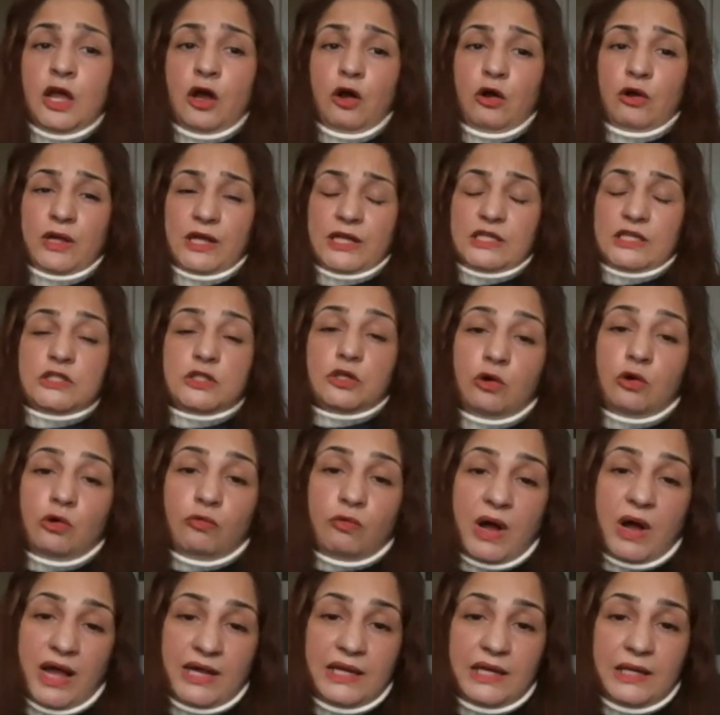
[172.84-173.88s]
Okay, so
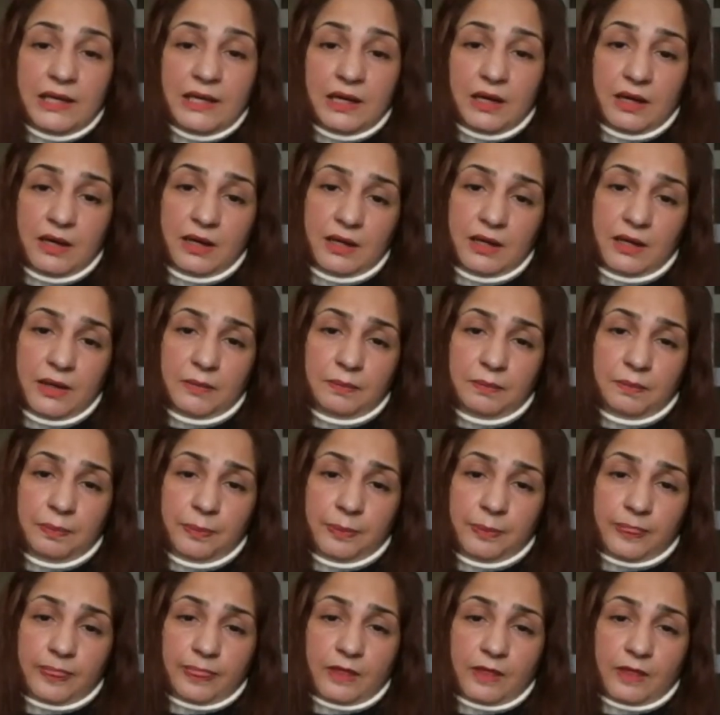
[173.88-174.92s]
while
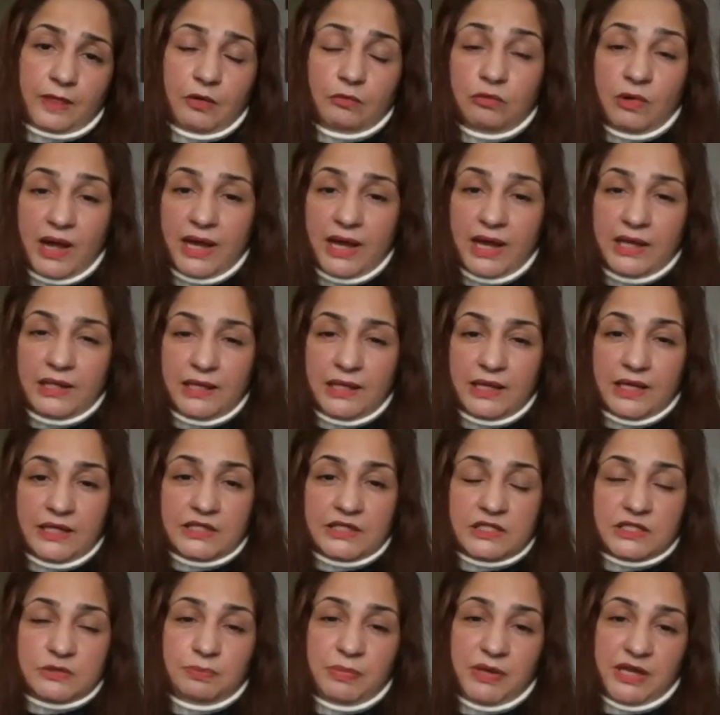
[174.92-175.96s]

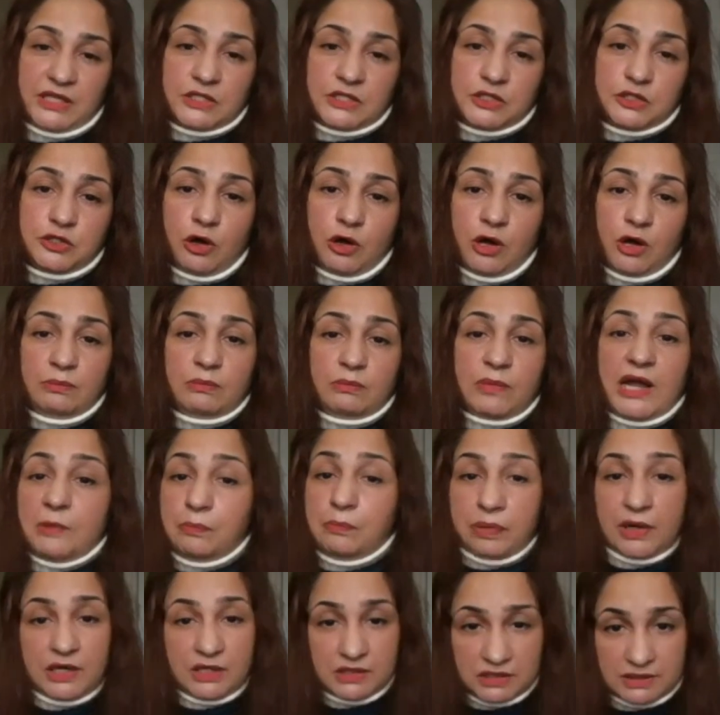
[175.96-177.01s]
it's based on my
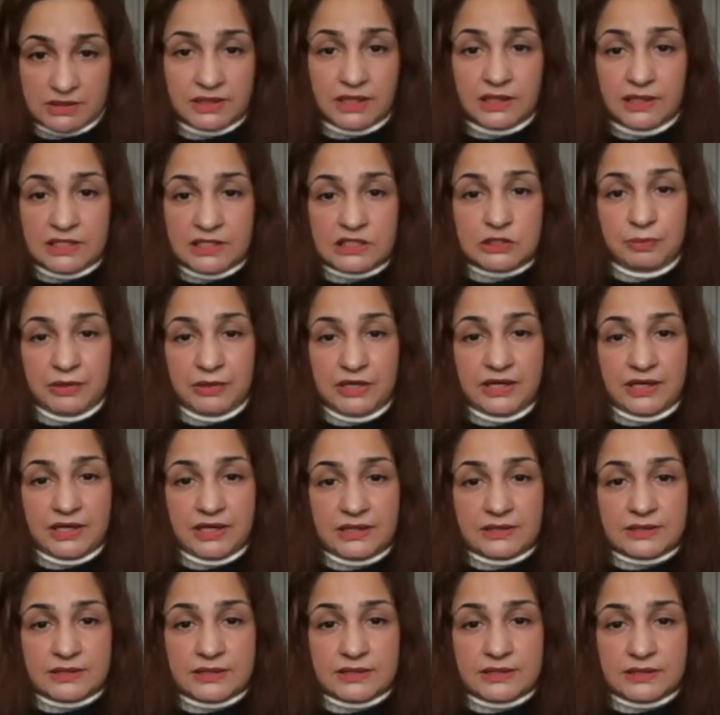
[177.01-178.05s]
personal
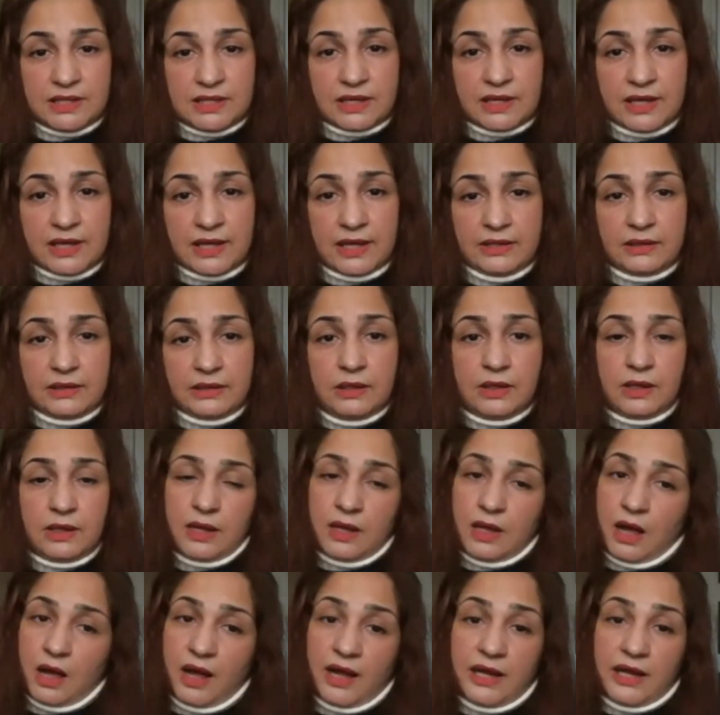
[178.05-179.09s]
experiences, again,
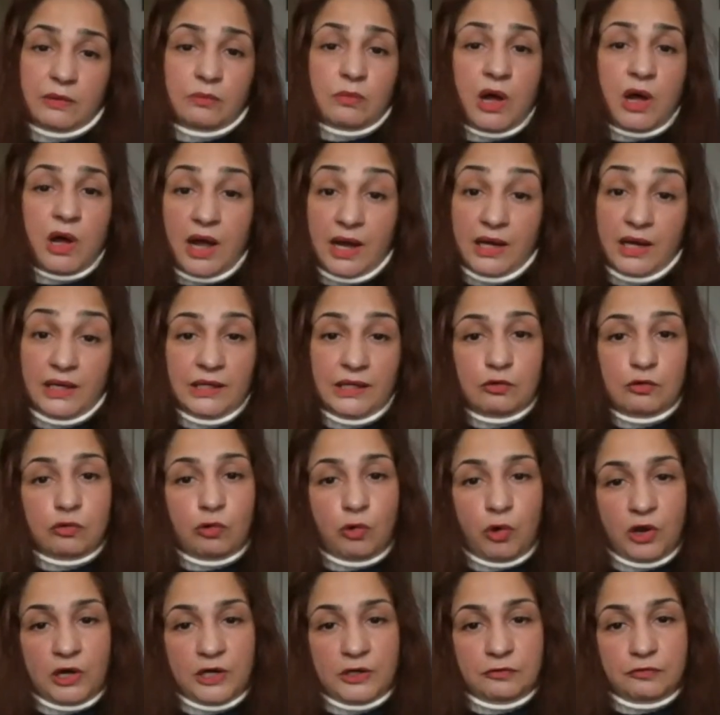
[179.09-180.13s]
I am highly
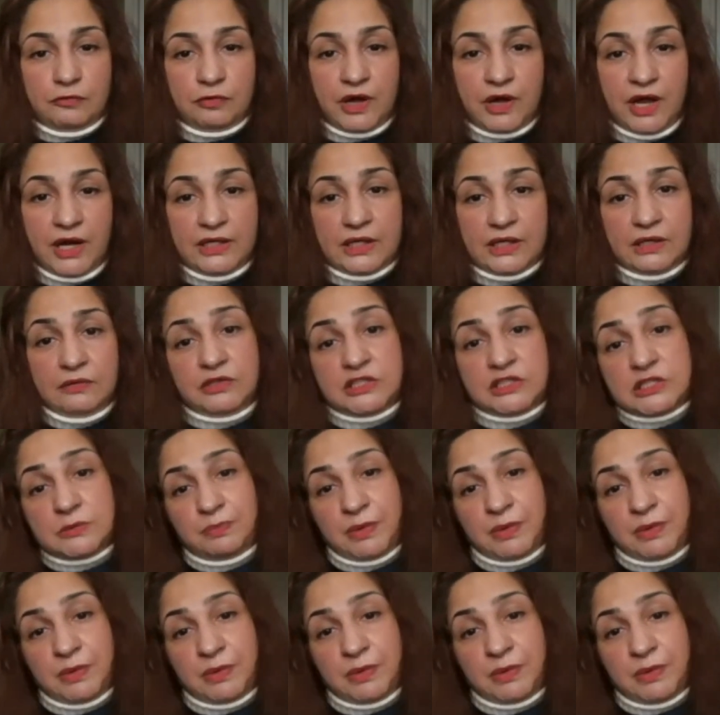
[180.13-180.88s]
qualified and with